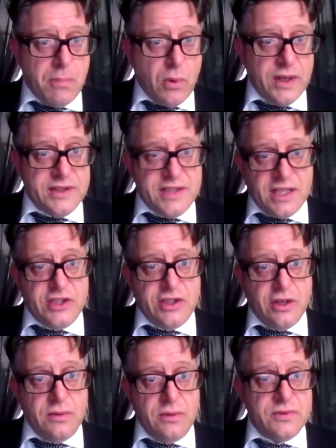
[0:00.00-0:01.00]

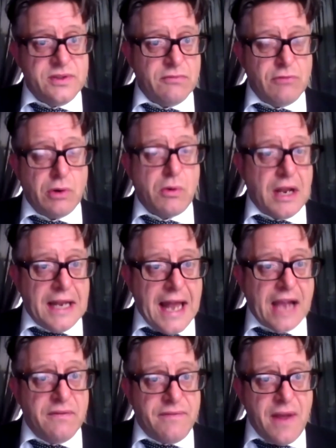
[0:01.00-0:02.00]
issues, a real kind of
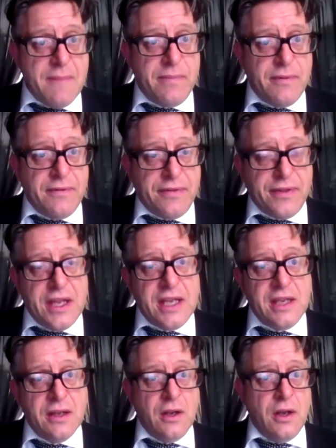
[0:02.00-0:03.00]
lack of
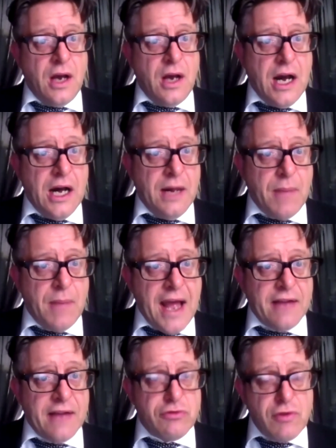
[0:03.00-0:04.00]
empathy.
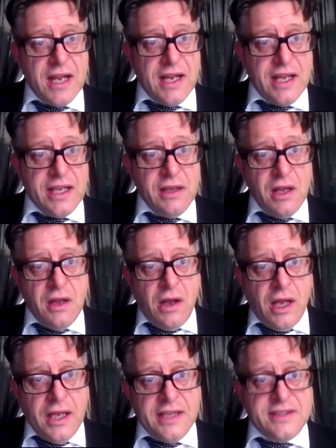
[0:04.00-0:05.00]
And really,
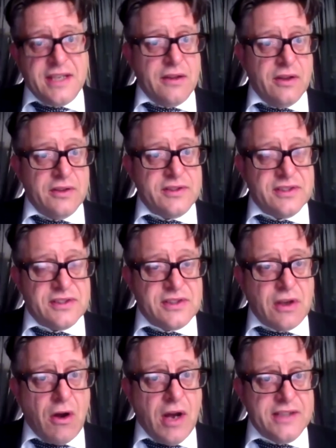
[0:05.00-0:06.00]
is it that
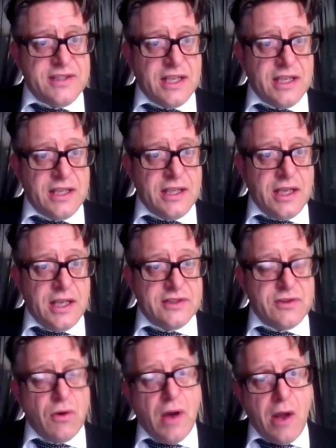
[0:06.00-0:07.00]
society is
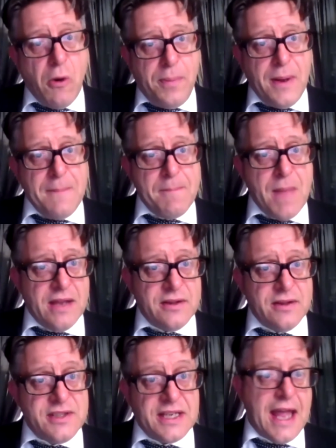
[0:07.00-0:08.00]
not helping men
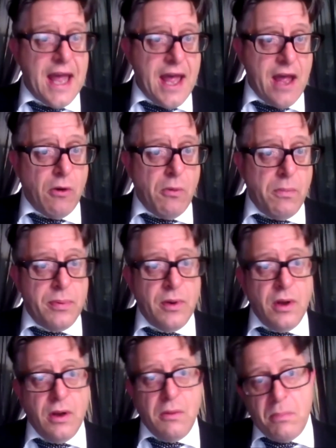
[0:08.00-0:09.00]
to get help
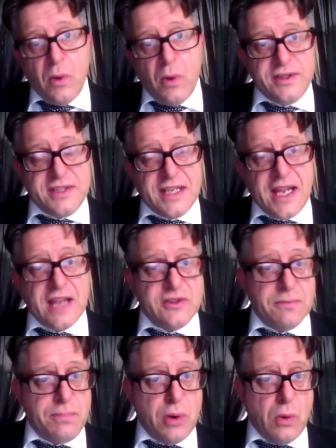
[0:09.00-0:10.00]
and boys to get
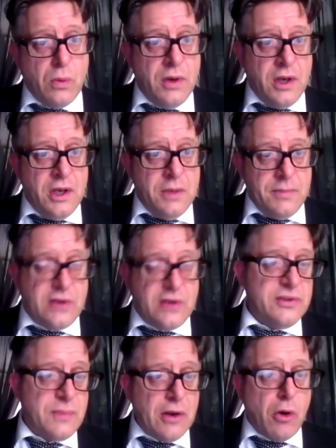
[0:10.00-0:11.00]
support
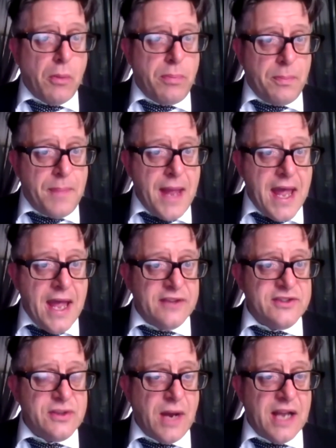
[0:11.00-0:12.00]
because we're not prepared
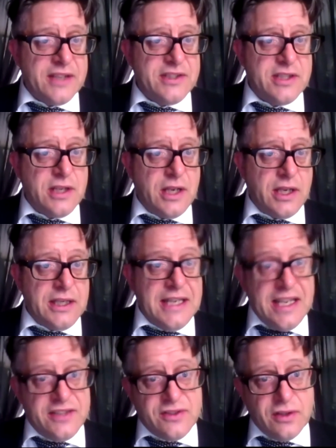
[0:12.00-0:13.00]
to actually
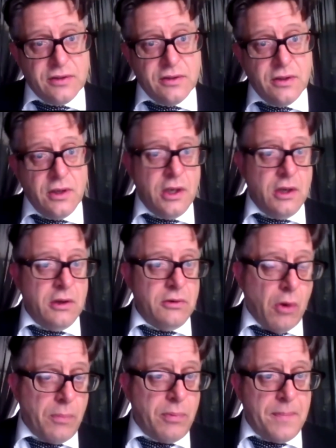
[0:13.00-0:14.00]
listen,
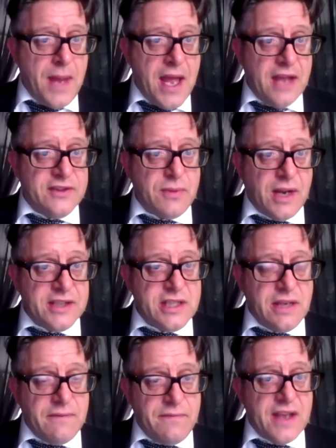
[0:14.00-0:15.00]
not prepared to
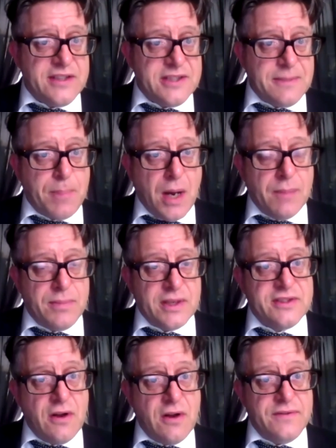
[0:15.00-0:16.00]
actually invest in public
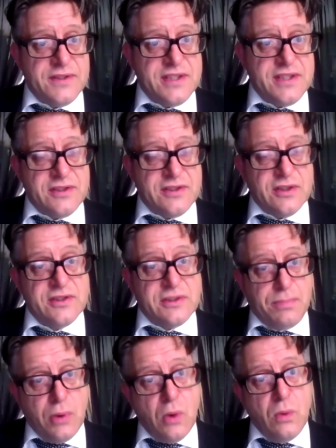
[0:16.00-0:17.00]
services that
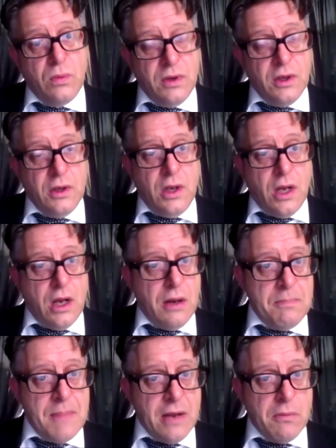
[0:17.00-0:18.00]
support
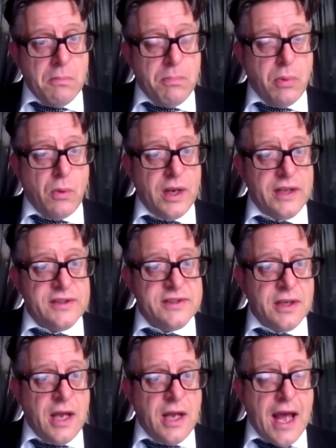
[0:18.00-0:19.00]
men and boys?
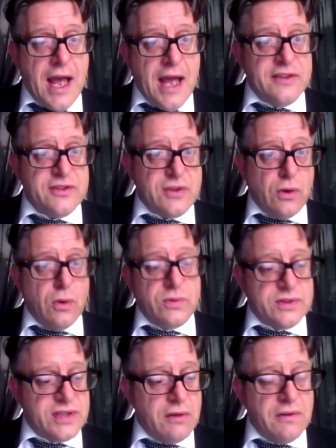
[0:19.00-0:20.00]
And
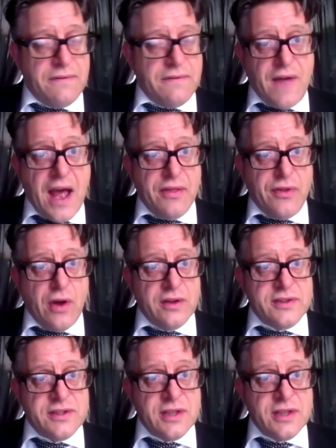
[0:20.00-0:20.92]
also the fact that